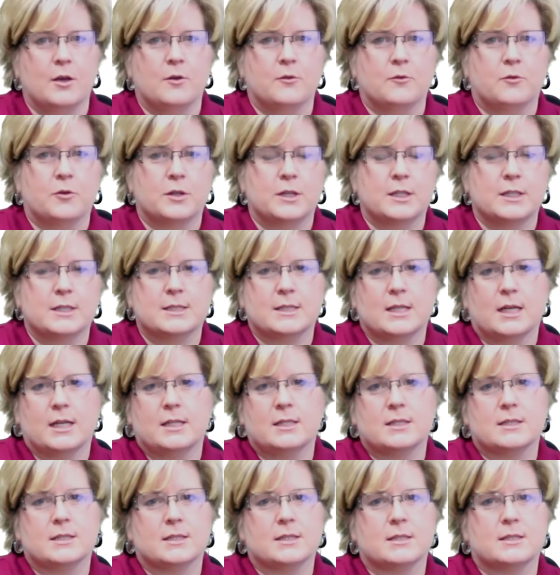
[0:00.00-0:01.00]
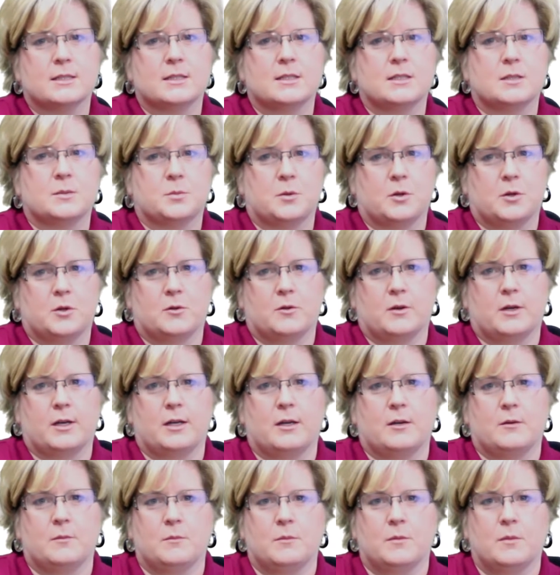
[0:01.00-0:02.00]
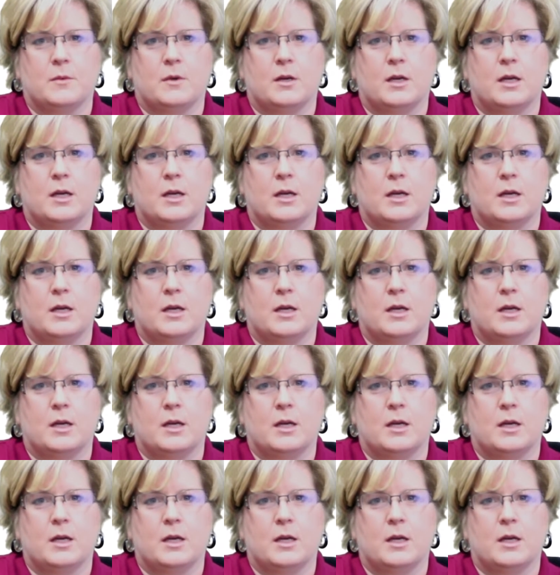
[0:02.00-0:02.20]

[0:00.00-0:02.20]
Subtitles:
For the Design Assistance Program,